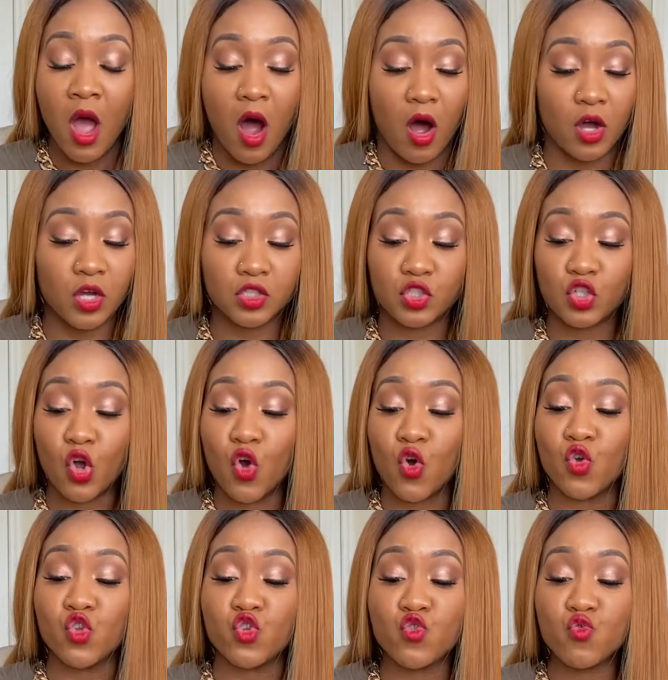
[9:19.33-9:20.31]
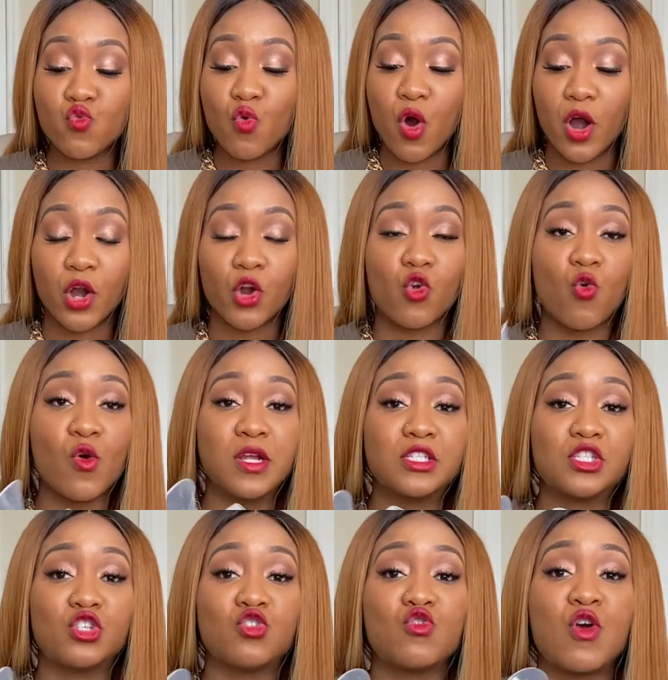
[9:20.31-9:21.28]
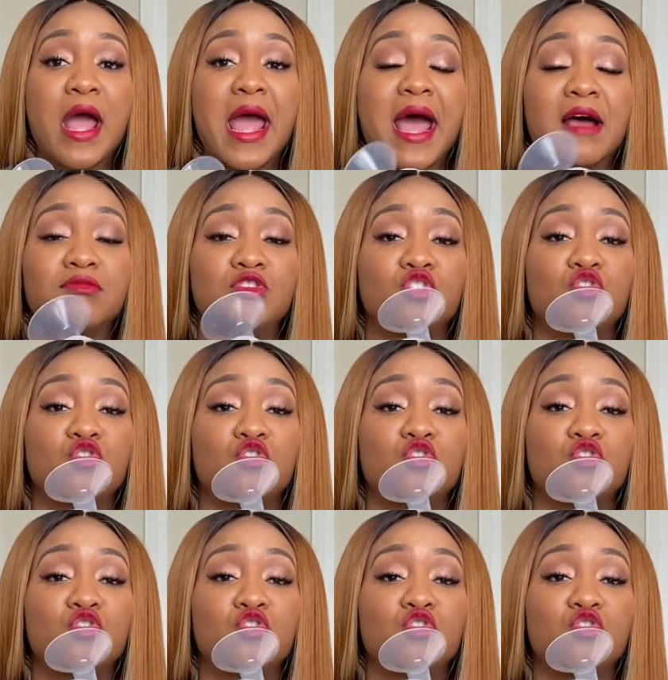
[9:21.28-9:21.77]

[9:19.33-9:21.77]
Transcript: Also, you are going to have